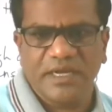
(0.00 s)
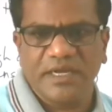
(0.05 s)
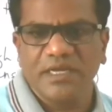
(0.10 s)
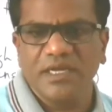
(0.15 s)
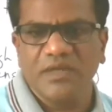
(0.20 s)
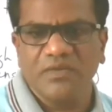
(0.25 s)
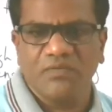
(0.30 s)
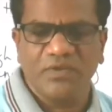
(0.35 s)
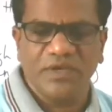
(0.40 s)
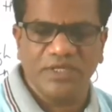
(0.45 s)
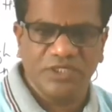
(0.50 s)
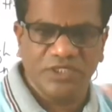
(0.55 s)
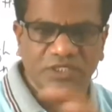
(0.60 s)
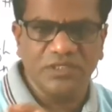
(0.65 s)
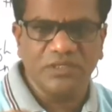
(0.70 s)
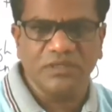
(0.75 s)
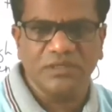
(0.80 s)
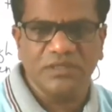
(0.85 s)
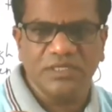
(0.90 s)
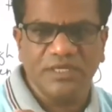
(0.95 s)
in which
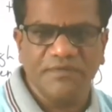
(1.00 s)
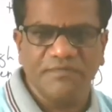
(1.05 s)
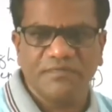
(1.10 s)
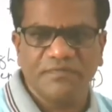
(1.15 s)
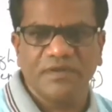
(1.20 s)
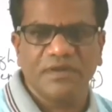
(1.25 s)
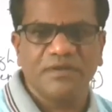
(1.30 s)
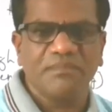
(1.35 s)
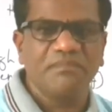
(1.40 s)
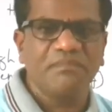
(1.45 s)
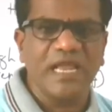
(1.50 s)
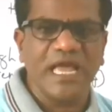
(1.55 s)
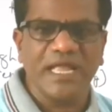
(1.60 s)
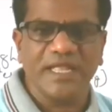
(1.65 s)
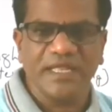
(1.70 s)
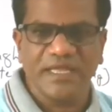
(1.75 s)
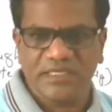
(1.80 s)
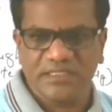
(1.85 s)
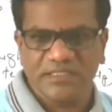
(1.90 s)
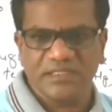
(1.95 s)
the different
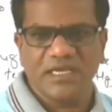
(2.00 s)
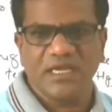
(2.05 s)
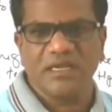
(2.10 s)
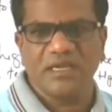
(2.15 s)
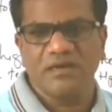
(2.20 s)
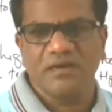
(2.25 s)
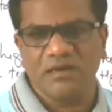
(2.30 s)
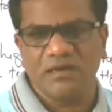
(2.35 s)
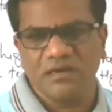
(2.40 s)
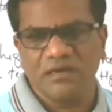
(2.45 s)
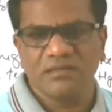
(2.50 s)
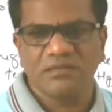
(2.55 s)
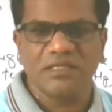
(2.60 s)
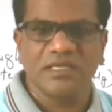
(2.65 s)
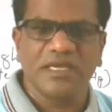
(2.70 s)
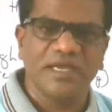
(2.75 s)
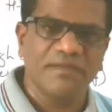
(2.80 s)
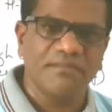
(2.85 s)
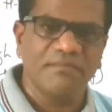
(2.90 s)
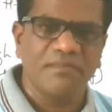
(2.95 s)
planets like Earth
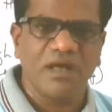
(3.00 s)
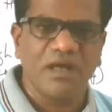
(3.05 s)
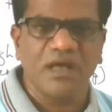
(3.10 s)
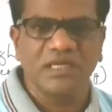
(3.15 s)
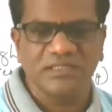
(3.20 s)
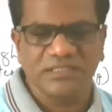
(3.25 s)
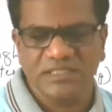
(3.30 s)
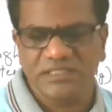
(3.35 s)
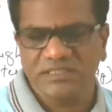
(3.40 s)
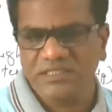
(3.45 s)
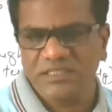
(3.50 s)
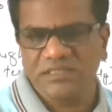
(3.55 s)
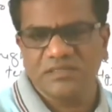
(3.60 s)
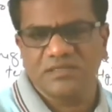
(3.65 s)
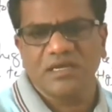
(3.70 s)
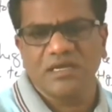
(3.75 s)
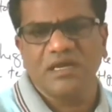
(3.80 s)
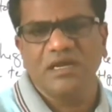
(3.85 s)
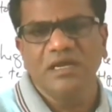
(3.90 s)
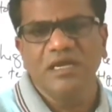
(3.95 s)
and Mars,
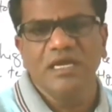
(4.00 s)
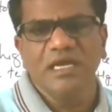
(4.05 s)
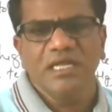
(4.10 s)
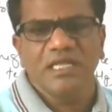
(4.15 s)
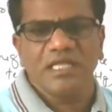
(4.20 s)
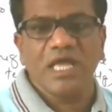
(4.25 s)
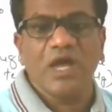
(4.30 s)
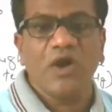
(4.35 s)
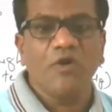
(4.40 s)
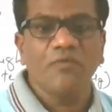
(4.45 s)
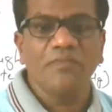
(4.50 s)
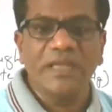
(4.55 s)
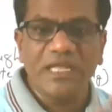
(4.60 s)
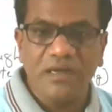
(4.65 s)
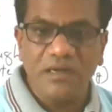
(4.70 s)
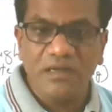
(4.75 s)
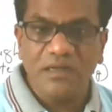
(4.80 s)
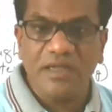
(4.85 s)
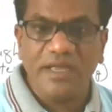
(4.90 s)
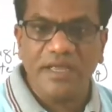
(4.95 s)
etc., they have
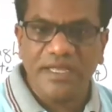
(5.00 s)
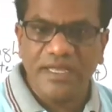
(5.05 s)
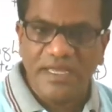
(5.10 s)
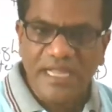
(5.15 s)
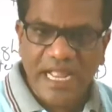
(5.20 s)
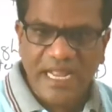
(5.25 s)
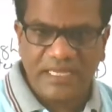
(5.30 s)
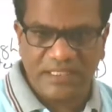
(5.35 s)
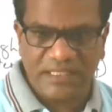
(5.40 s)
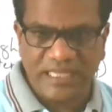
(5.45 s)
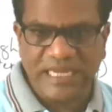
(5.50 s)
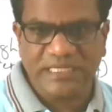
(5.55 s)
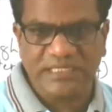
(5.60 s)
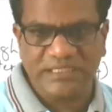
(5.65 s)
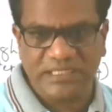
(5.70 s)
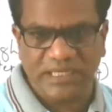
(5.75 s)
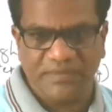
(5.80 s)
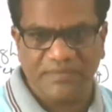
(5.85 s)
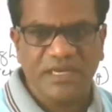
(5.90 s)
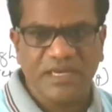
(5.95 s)
been created at
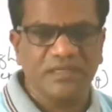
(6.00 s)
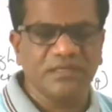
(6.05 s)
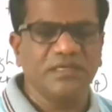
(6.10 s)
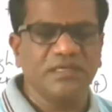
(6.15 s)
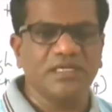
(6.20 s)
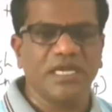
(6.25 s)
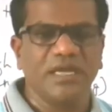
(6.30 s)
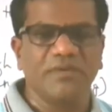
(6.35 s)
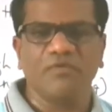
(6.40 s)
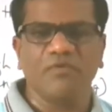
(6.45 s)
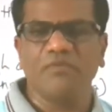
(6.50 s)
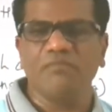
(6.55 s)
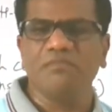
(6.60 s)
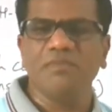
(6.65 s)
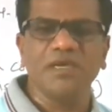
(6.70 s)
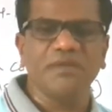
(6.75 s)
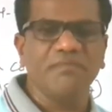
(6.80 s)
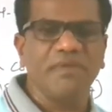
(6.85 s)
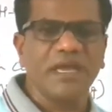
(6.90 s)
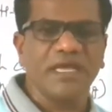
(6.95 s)
that time, at the time of
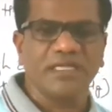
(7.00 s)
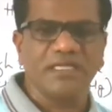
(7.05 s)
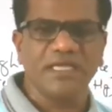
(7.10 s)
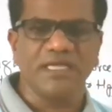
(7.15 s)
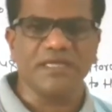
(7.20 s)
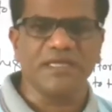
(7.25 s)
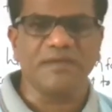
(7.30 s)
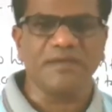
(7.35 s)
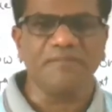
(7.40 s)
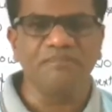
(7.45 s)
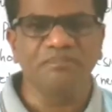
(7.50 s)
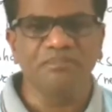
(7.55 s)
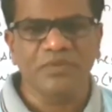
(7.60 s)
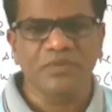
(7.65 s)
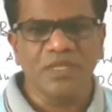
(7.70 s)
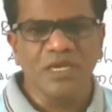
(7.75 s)
Big Bang theory.